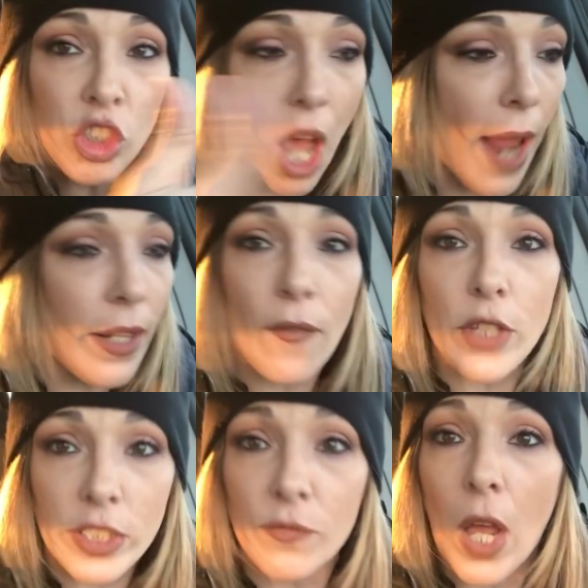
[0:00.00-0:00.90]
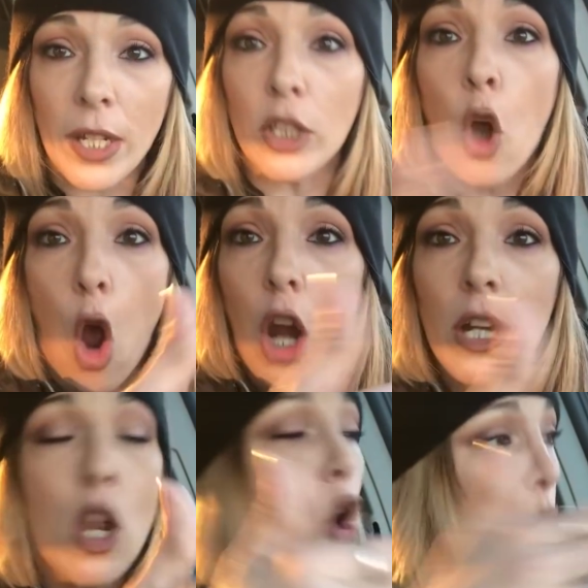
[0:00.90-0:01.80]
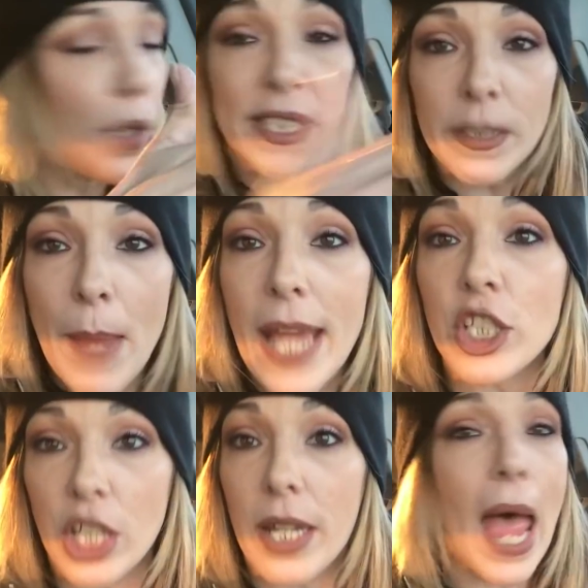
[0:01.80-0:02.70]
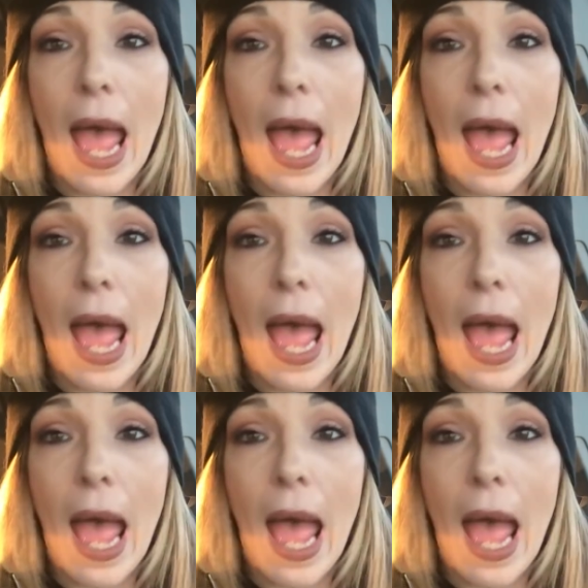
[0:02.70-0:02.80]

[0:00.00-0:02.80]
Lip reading: side of this fucking car was smashed in.